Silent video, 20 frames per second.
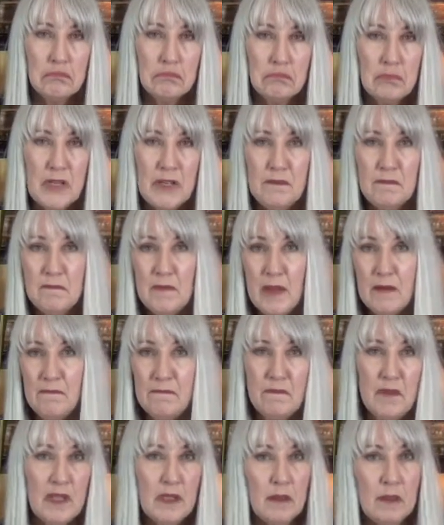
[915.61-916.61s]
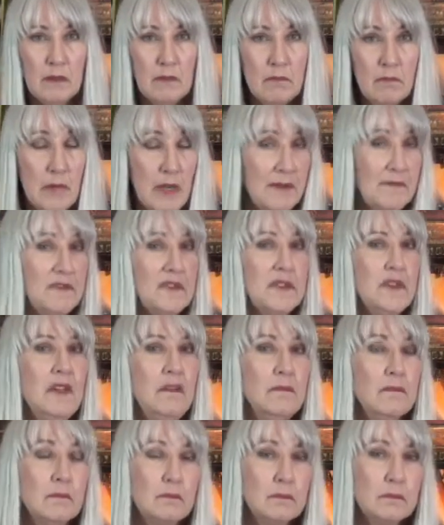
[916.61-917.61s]
they have faith, life's good.
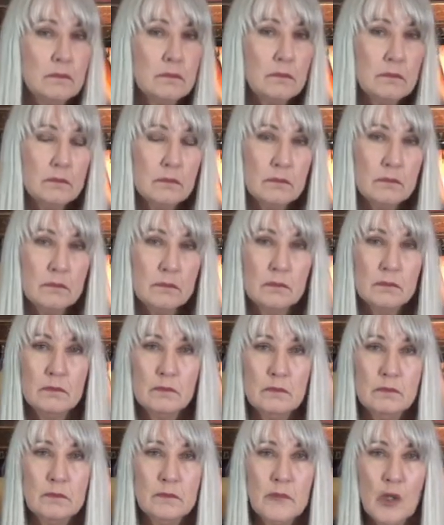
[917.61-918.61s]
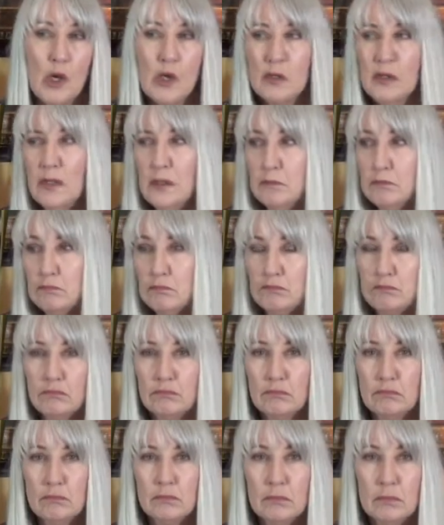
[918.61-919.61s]
It's all good.
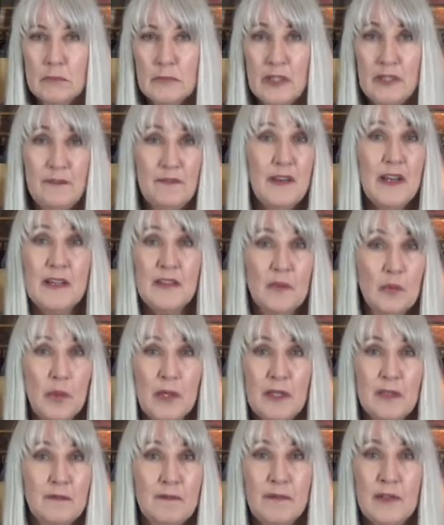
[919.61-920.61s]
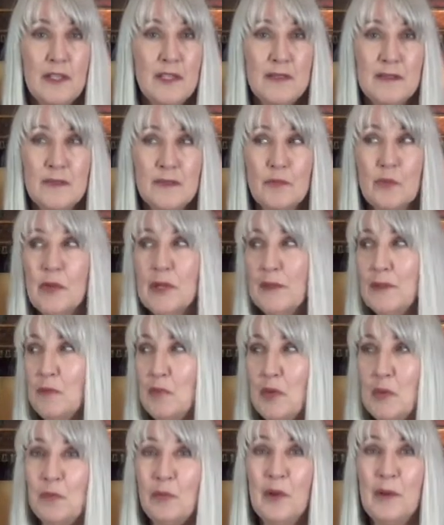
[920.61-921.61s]
In fact, one of the phrases, one of the
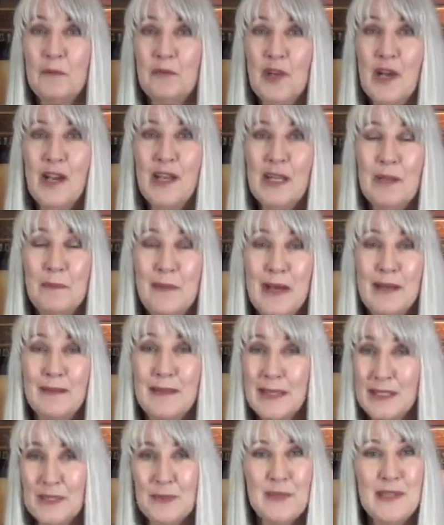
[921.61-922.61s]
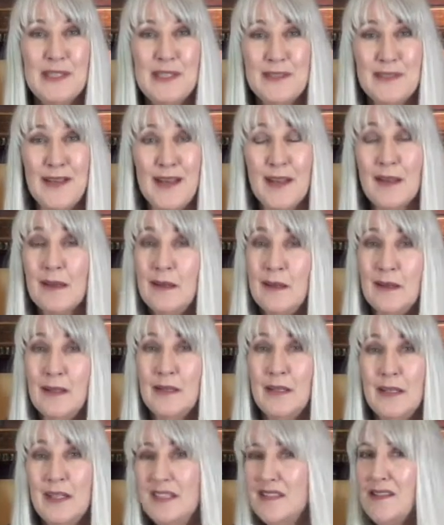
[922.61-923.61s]
people I'm talking about, that's what they say.
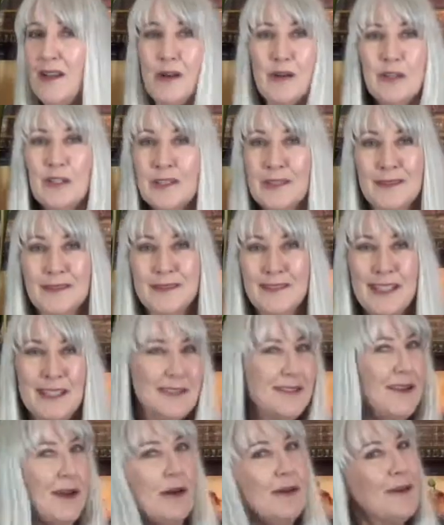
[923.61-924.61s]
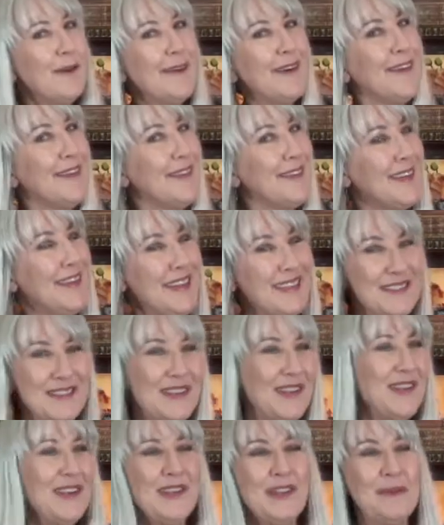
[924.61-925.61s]
It's all good. It's all good. It's
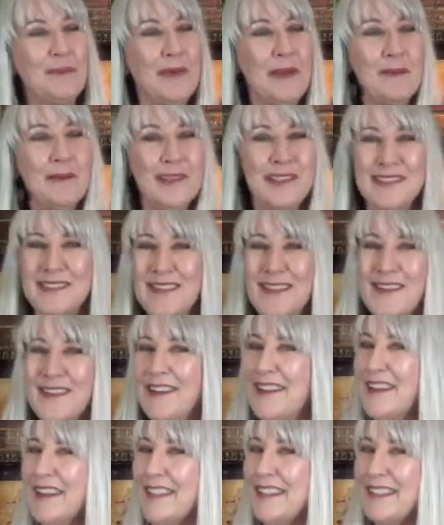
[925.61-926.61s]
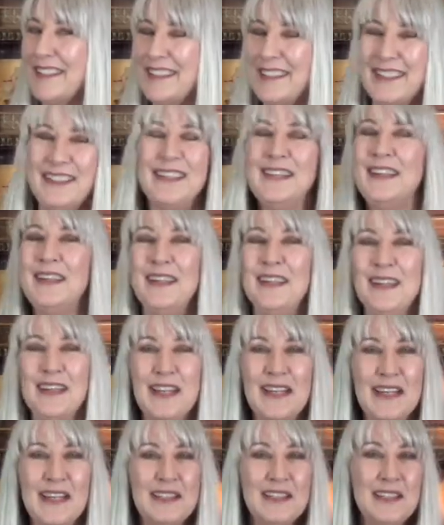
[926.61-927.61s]
all good, baby. It's all good.
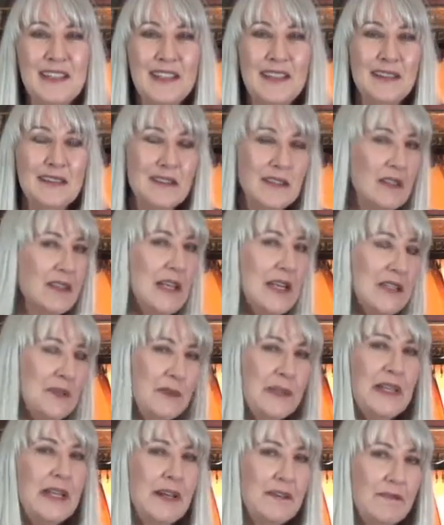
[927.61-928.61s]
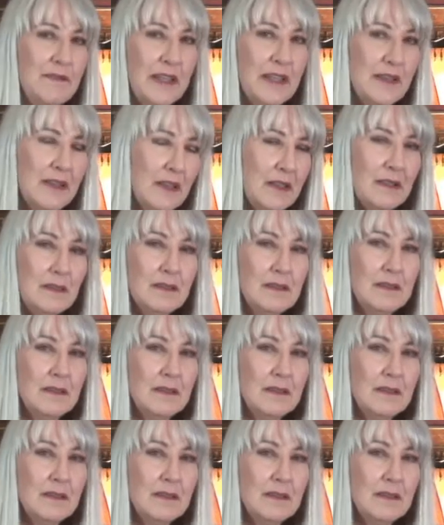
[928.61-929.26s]
And so that's what they have faith in.